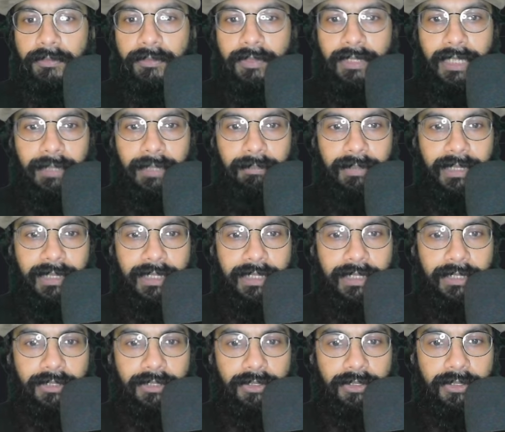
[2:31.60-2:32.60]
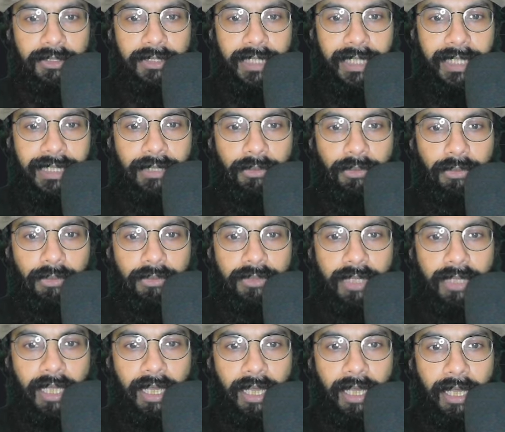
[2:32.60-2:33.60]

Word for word: let me take you to the